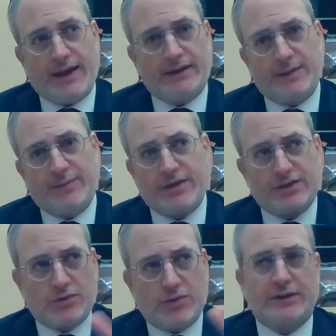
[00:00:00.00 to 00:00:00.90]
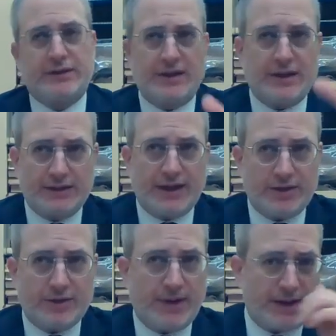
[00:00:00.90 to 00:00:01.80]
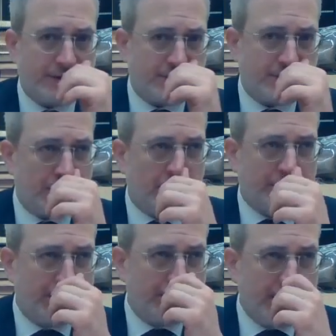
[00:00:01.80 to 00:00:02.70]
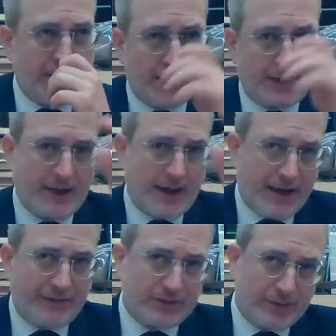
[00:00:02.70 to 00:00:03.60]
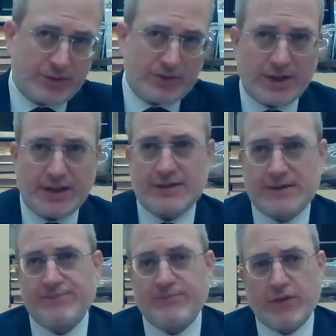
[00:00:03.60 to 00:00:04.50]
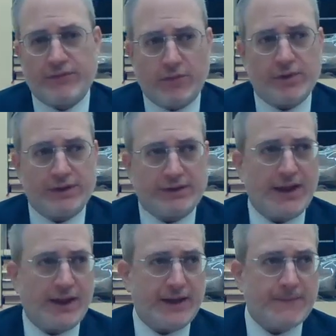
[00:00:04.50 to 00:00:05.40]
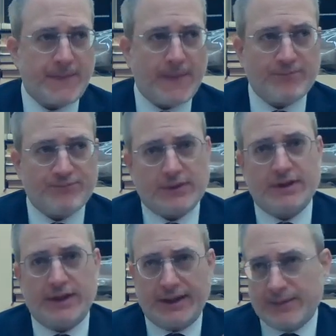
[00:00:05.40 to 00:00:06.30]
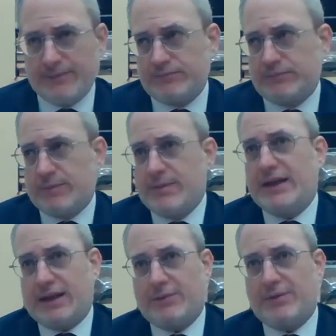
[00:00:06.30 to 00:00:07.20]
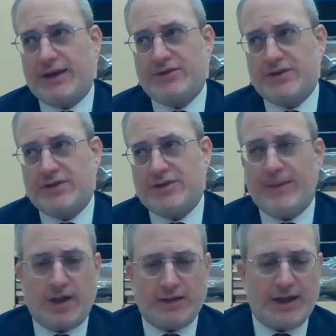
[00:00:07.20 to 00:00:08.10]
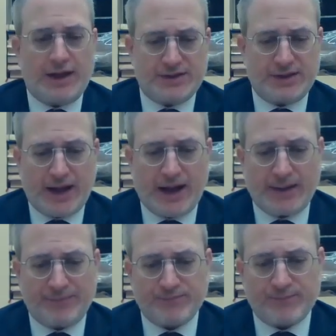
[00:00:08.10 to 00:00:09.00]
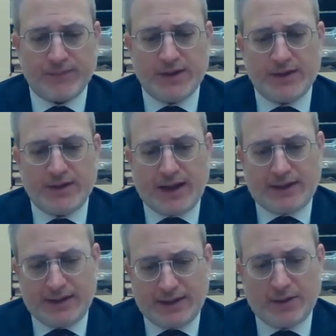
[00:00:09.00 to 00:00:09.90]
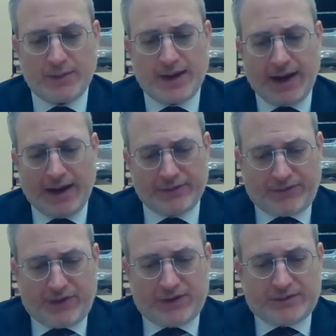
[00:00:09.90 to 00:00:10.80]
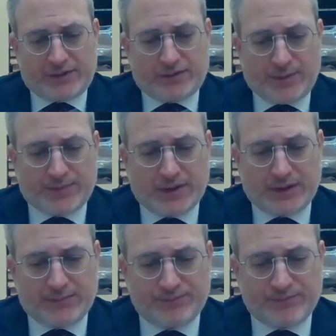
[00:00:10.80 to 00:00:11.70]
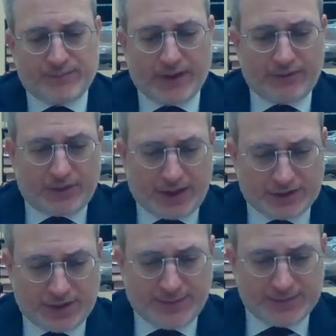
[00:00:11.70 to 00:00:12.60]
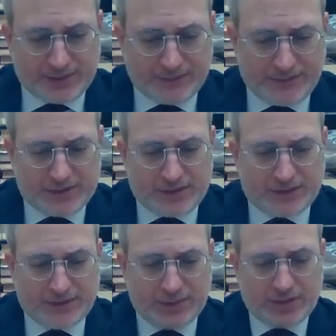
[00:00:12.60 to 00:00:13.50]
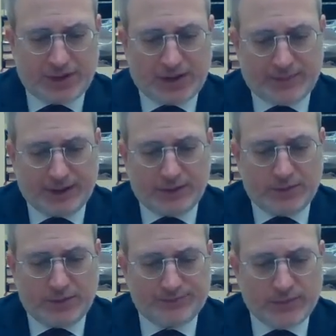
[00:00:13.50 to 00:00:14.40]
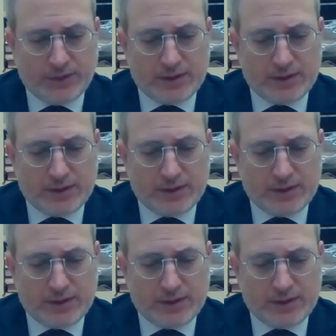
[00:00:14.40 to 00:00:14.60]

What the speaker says: and to be instructed in later Parashiyot and after Moshe's 40-day meeting with Hashem on Har Sinai. And here we have the first description of what Hashem is envisioning to Moshe Rabbeinu,